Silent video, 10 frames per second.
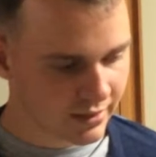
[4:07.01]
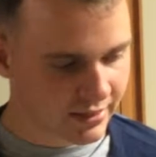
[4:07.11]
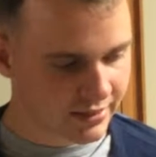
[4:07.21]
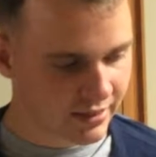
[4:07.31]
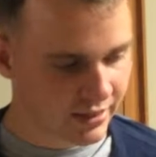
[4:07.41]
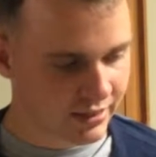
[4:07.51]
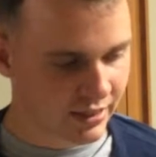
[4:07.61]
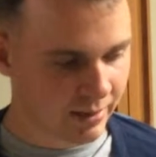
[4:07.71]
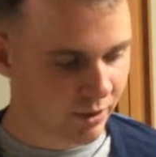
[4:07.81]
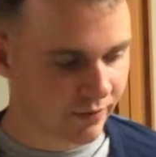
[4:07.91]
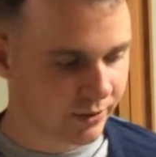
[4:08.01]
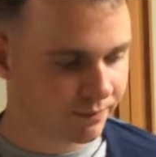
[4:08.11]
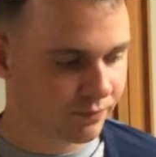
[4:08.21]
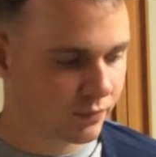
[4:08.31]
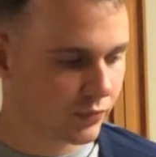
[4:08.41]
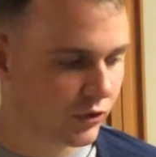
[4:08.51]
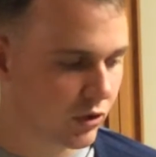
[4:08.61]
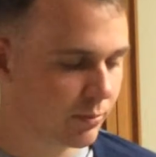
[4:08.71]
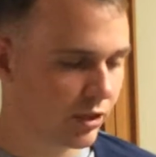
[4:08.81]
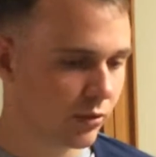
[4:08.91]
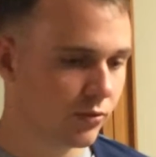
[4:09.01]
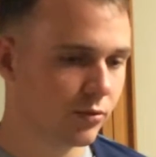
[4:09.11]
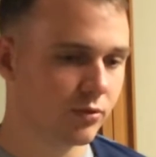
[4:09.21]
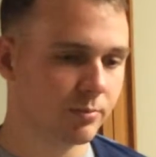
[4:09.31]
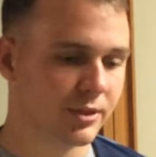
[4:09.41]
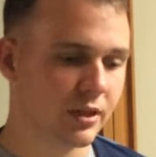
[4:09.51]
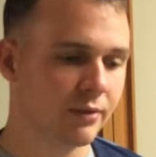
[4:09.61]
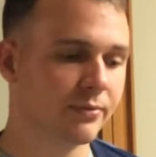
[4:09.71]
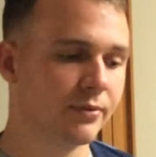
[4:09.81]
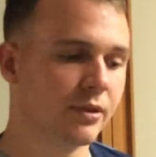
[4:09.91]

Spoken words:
that's the end game of it. So I'm going to go through some stuff.